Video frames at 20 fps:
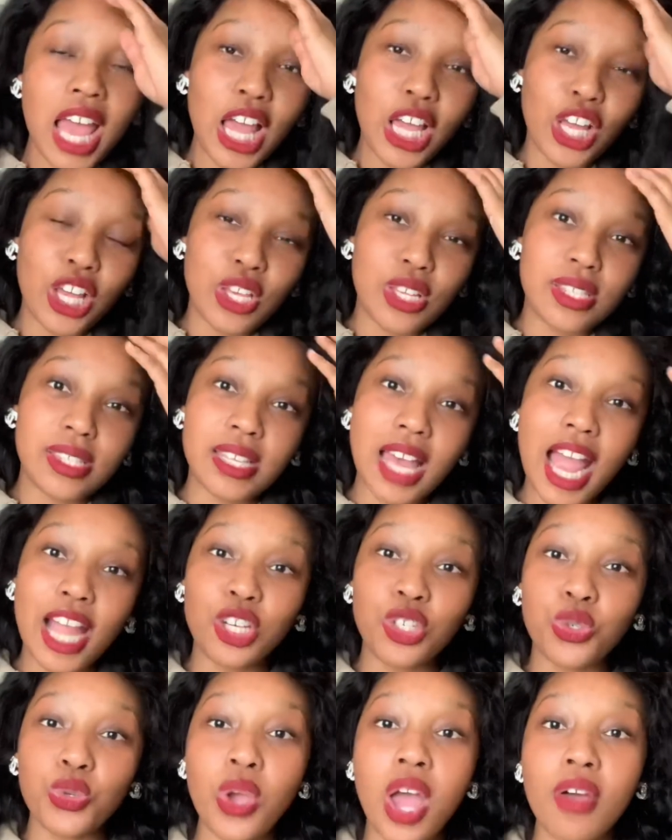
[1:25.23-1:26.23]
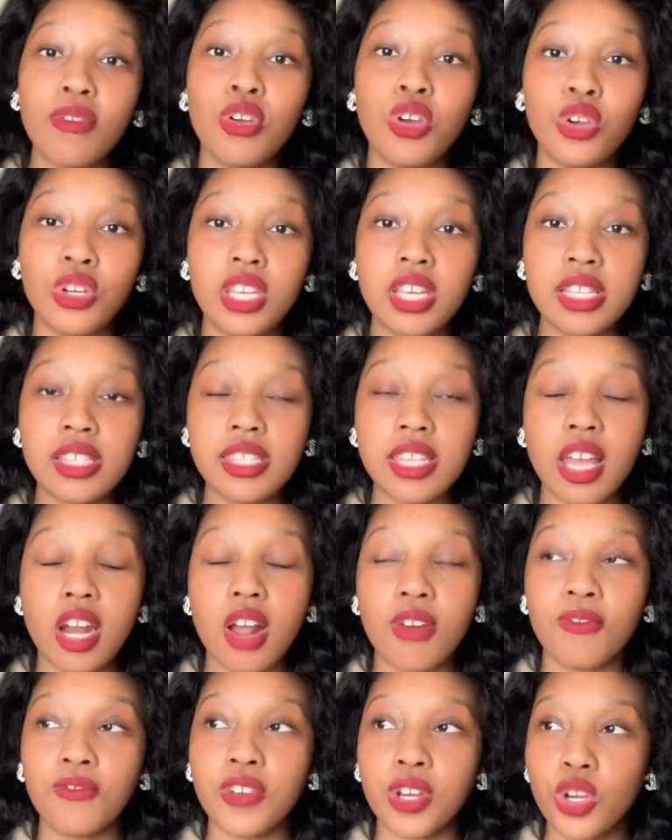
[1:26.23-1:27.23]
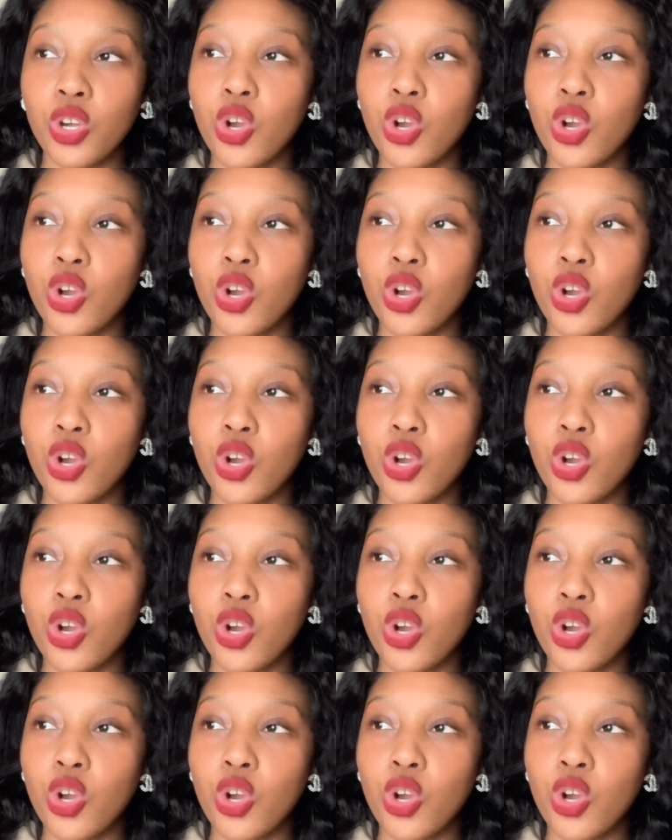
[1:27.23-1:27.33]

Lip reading: because I do have hoodies that are very